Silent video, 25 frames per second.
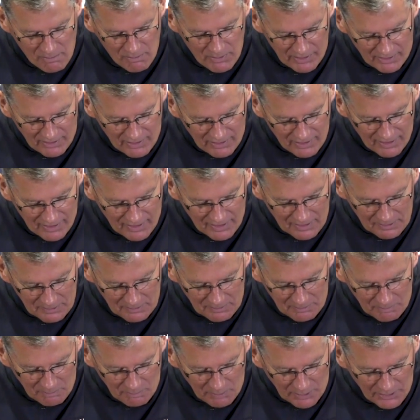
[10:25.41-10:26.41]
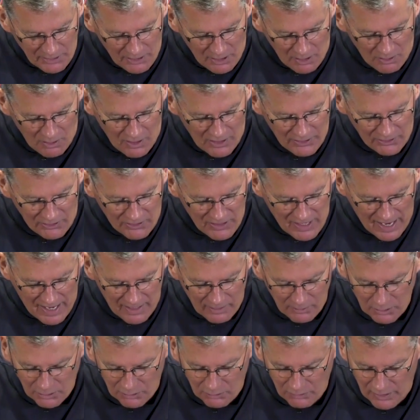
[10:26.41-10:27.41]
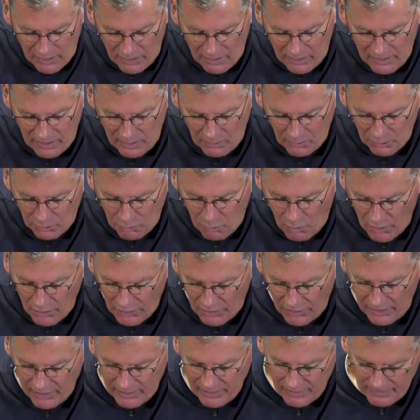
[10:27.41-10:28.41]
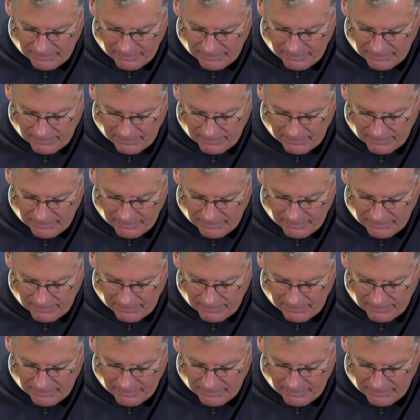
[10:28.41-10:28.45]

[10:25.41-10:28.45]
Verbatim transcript: but no, other than that, it was worth it.